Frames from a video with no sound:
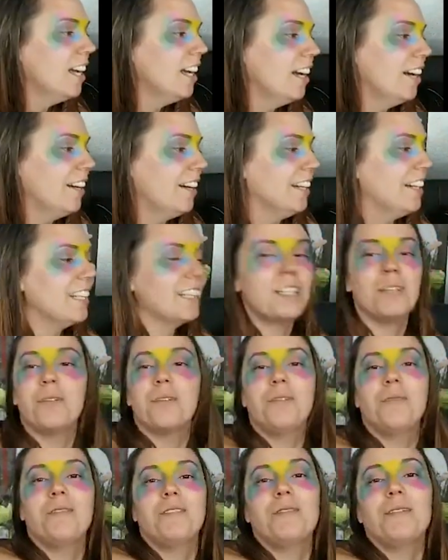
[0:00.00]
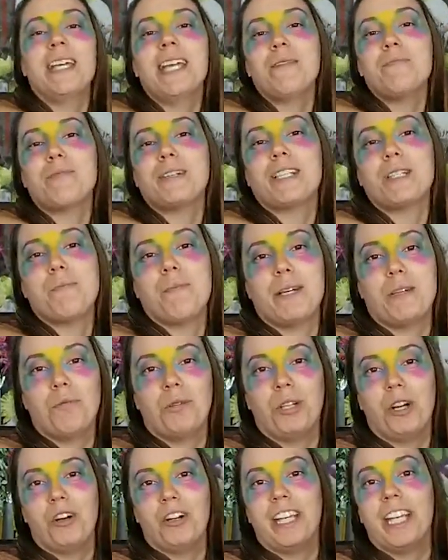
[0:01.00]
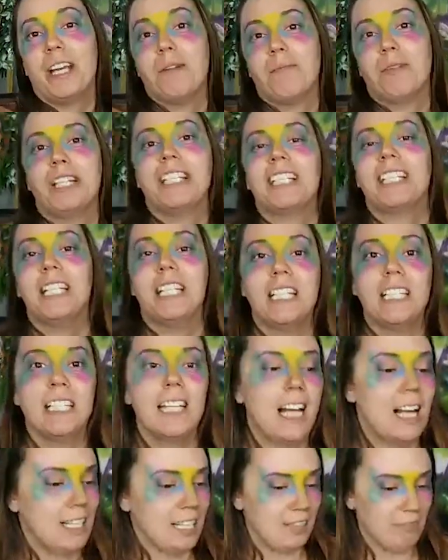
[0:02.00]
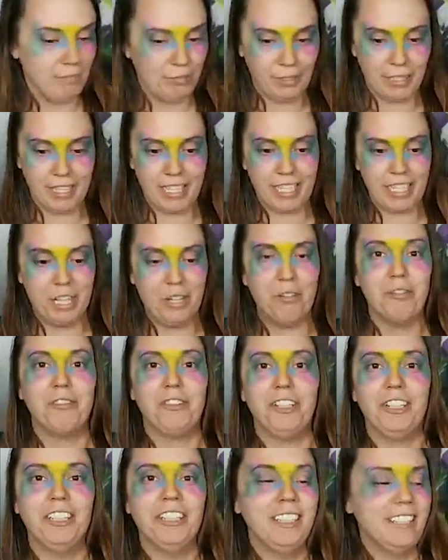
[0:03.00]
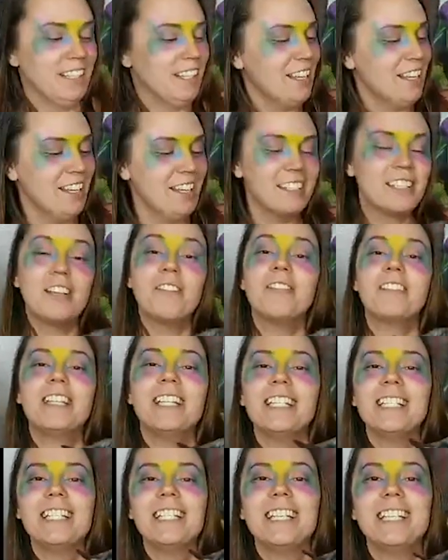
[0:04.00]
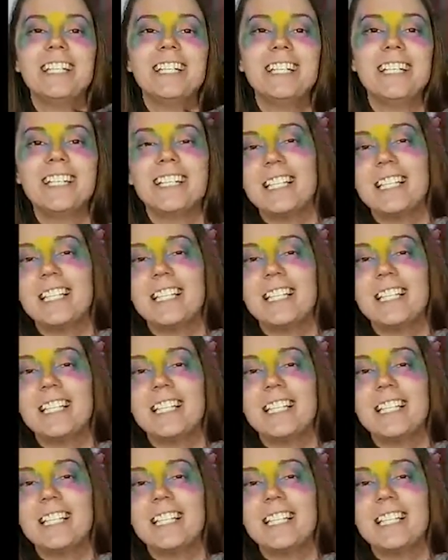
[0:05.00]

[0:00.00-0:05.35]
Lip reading: All right, we can't bring the big one on camera. He's going to knock everything over. So this is